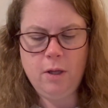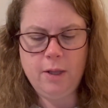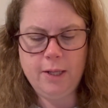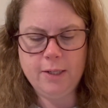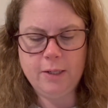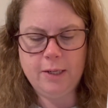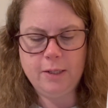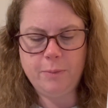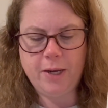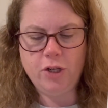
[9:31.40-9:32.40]
This
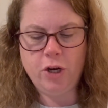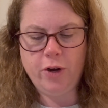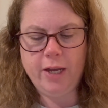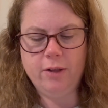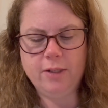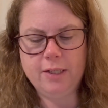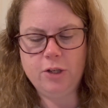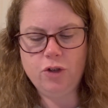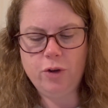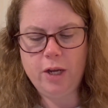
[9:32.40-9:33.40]
is by Cherry Hill
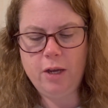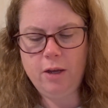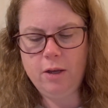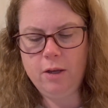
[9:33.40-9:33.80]
Stitchery.